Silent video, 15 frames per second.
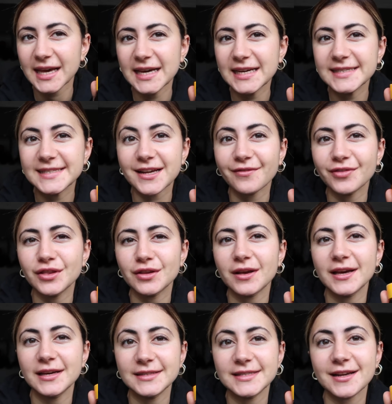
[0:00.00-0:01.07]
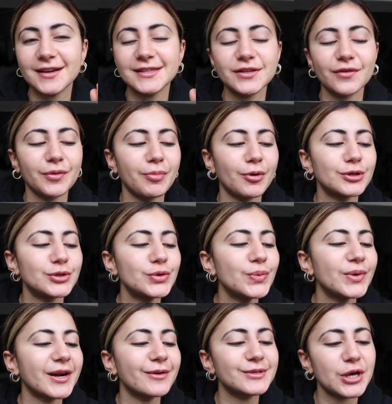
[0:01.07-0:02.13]
insides of the bottle
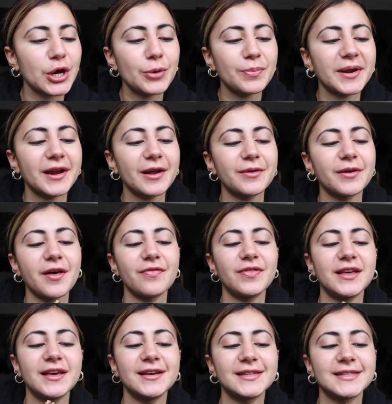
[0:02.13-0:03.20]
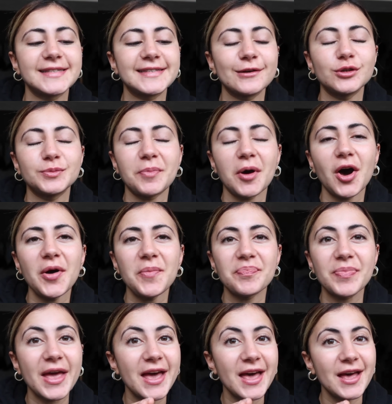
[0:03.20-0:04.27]
when I was opening the sealed
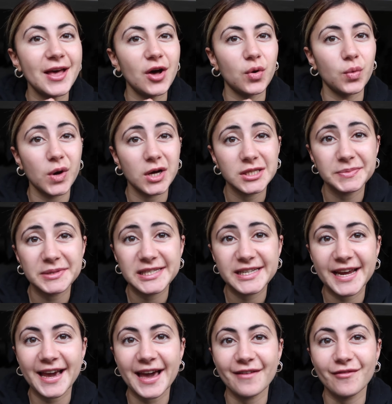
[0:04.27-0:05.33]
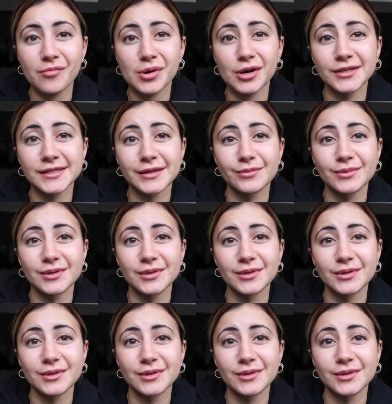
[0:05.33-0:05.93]
part. Worst mistake ever, because it